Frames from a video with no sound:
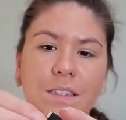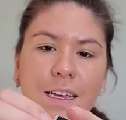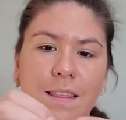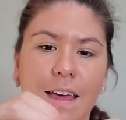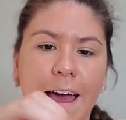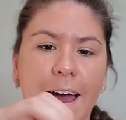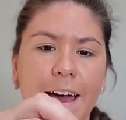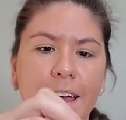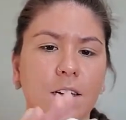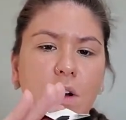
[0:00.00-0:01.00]
like
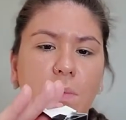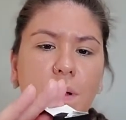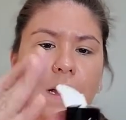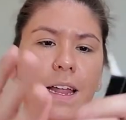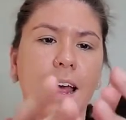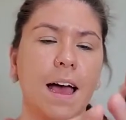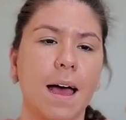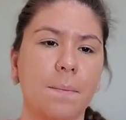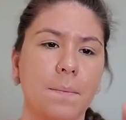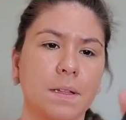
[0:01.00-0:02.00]
that. Open it
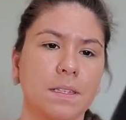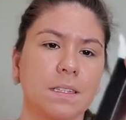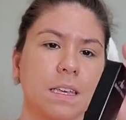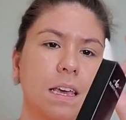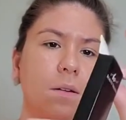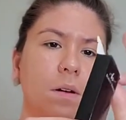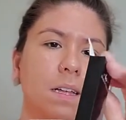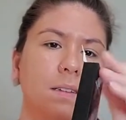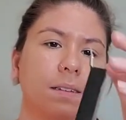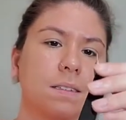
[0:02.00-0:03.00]
up and see what
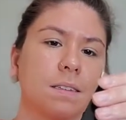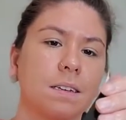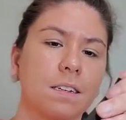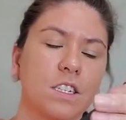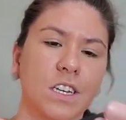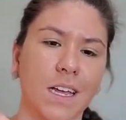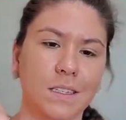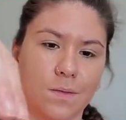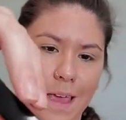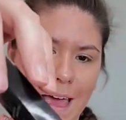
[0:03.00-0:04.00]

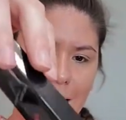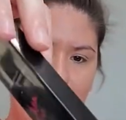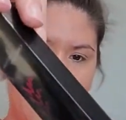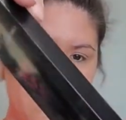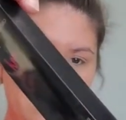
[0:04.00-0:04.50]
shades we have.